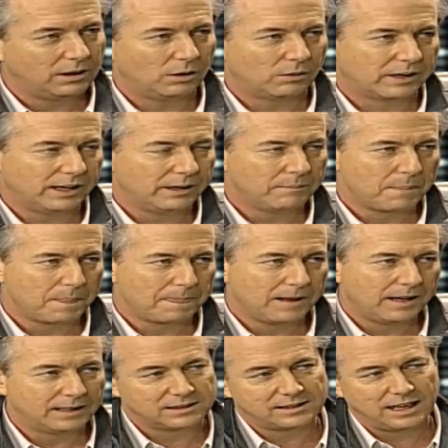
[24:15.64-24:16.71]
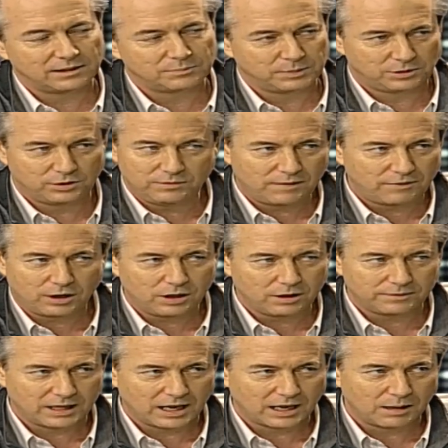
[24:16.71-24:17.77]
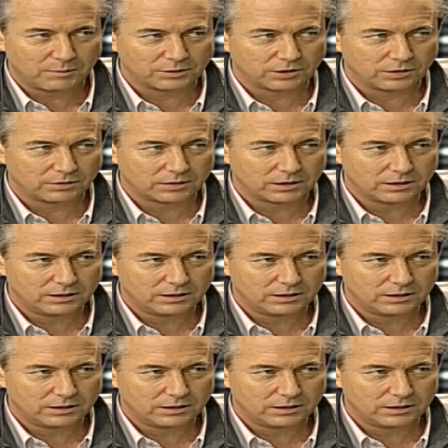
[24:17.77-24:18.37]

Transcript: Okay, that's next. But you've never heard of Dag Hammarskjöld?